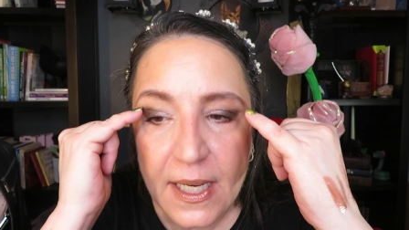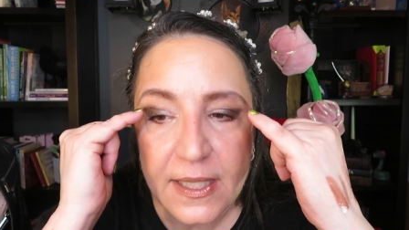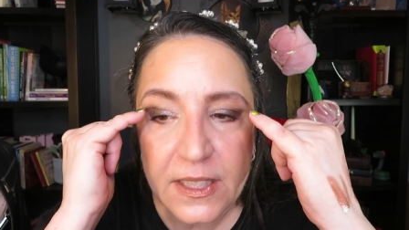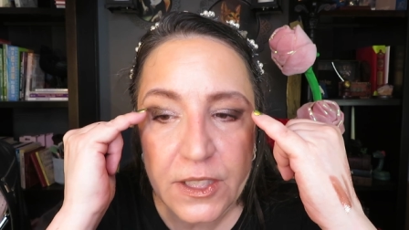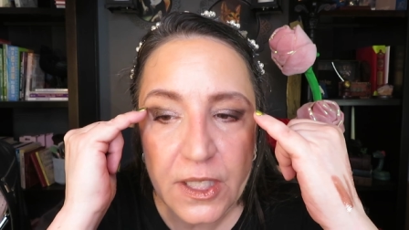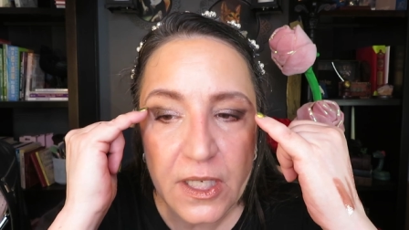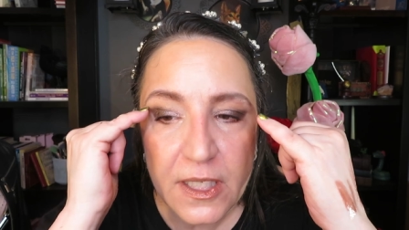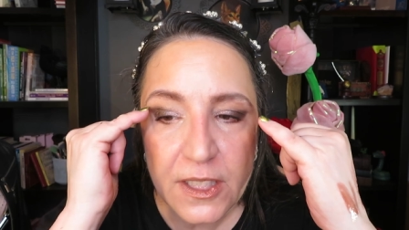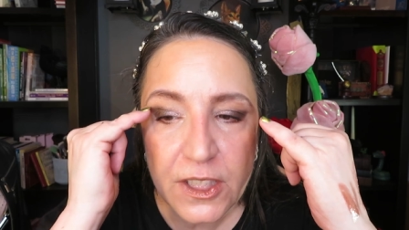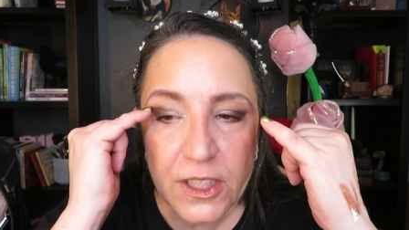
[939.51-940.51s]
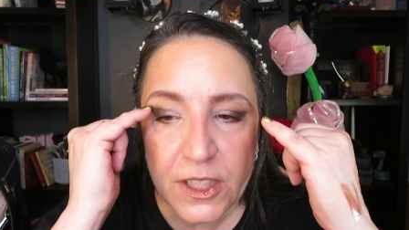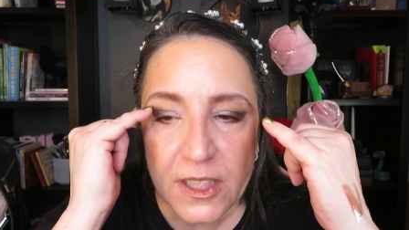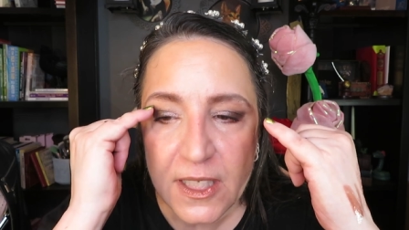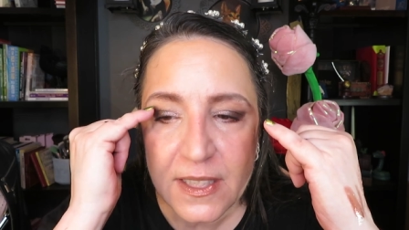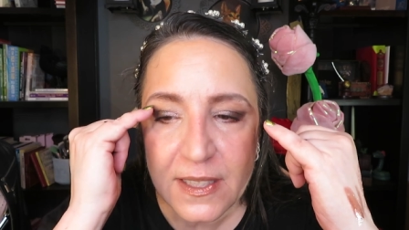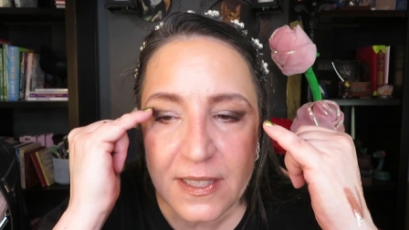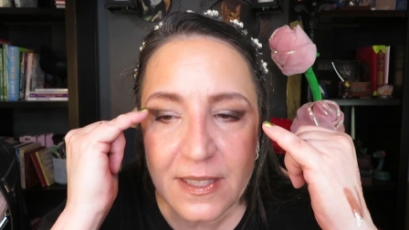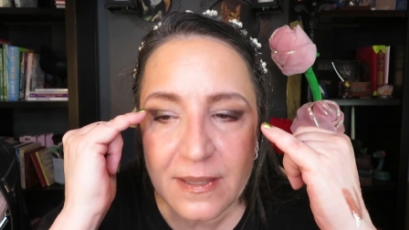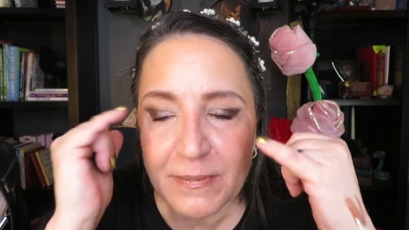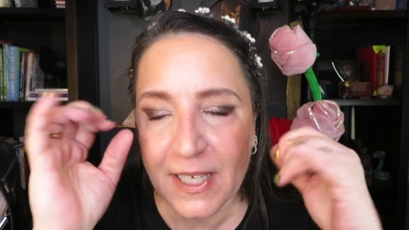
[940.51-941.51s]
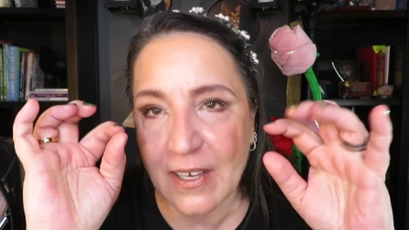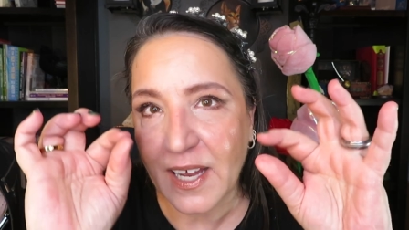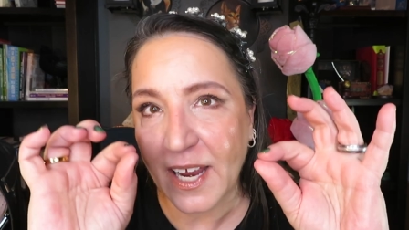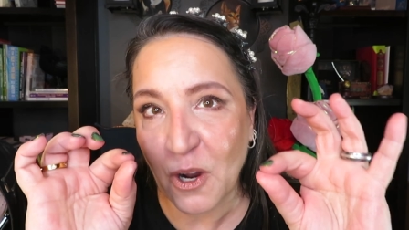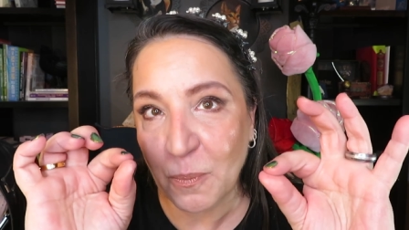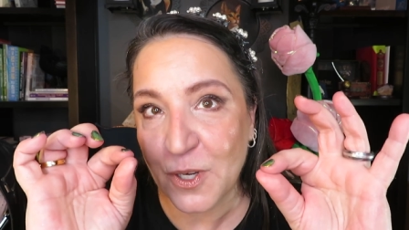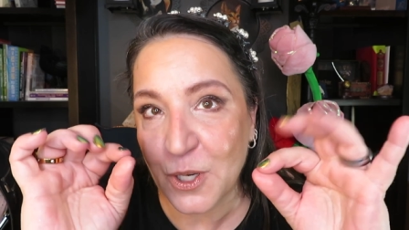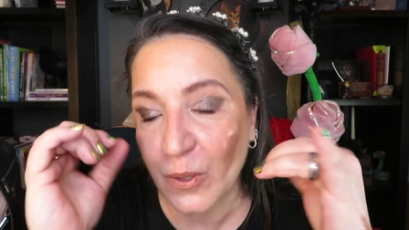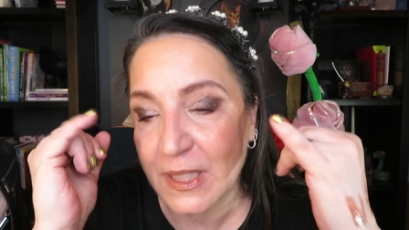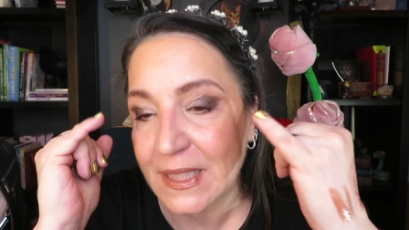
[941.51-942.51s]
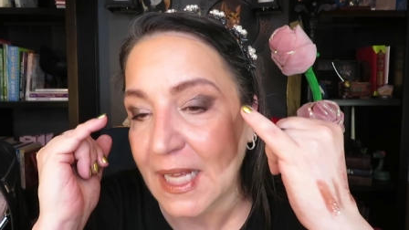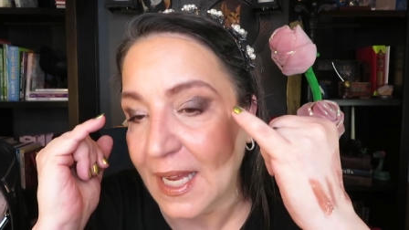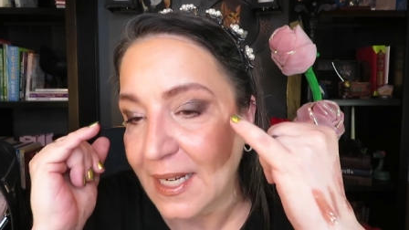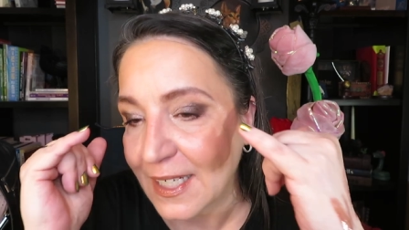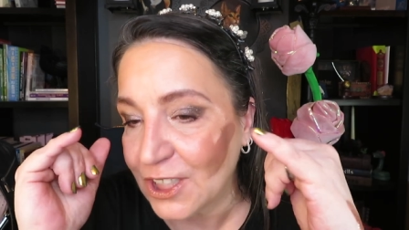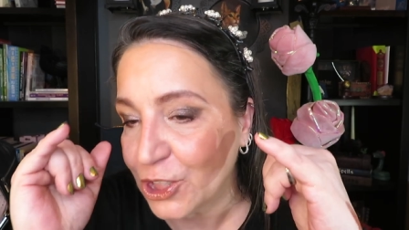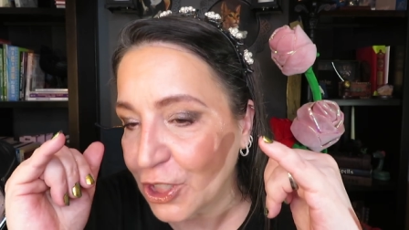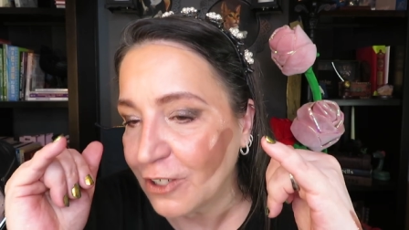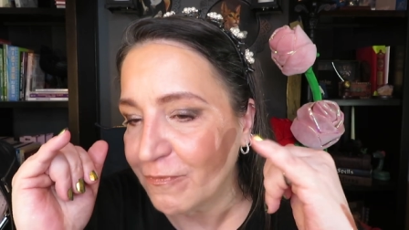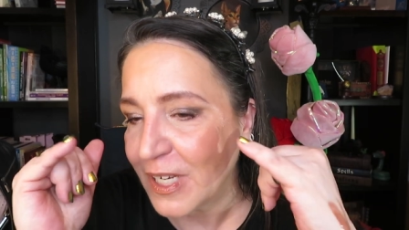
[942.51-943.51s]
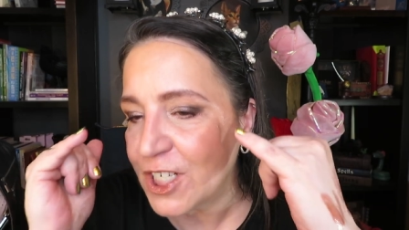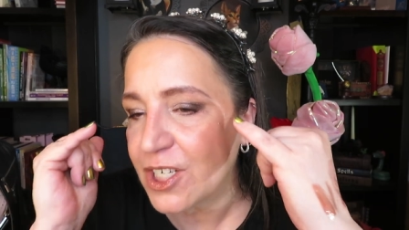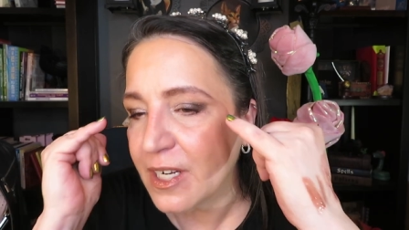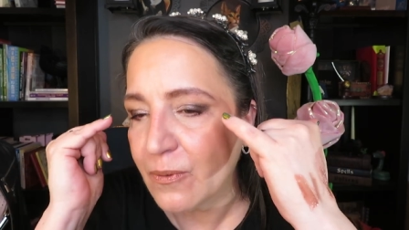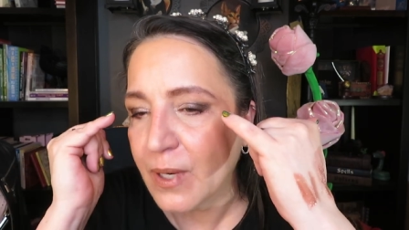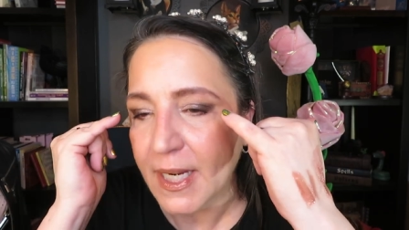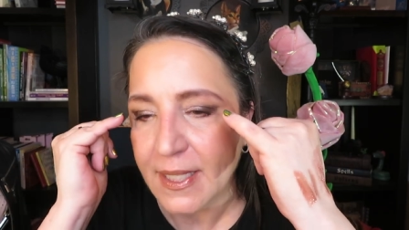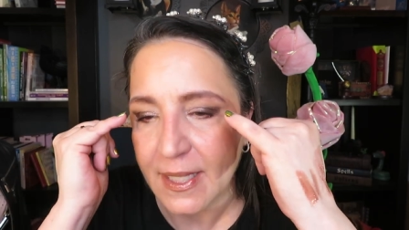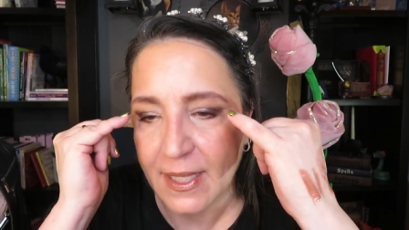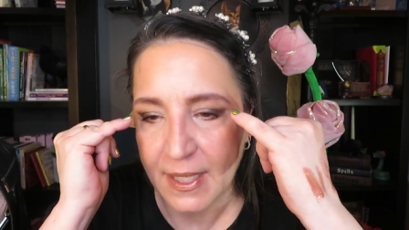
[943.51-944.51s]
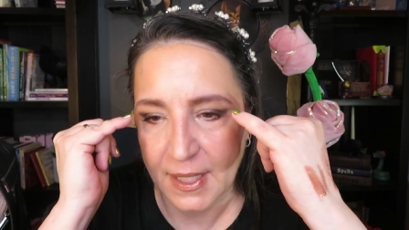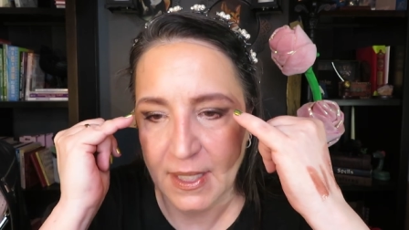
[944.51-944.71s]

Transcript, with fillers: I started just this, I hope you noticed that. I should have mentioned it when I did.